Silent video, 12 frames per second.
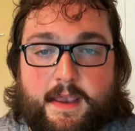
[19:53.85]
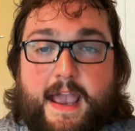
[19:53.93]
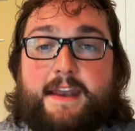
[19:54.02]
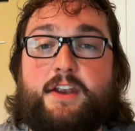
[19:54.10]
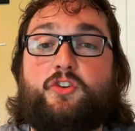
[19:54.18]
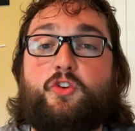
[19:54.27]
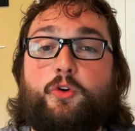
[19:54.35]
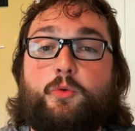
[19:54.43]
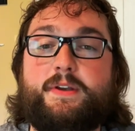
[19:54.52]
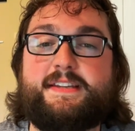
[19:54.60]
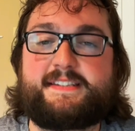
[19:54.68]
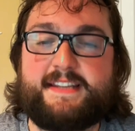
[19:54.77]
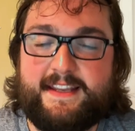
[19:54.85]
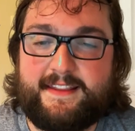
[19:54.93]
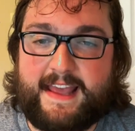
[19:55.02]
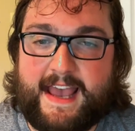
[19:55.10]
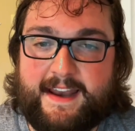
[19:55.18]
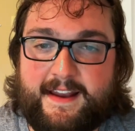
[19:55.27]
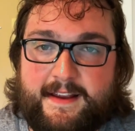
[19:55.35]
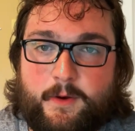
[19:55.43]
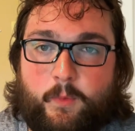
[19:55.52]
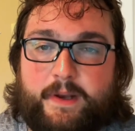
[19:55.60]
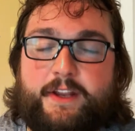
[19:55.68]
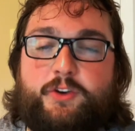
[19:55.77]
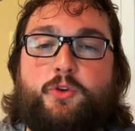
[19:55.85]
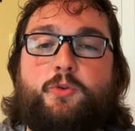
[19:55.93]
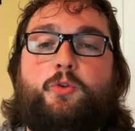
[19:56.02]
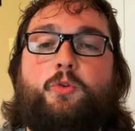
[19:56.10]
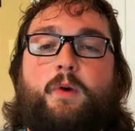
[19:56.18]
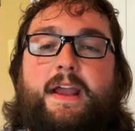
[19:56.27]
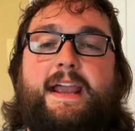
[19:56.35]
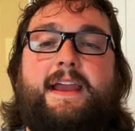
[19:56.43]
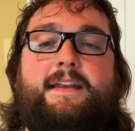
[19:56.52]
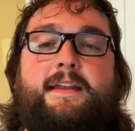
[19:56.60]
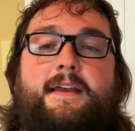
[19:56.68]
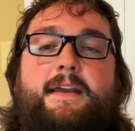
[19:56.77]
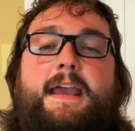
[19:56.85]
And until we see that, we need to grade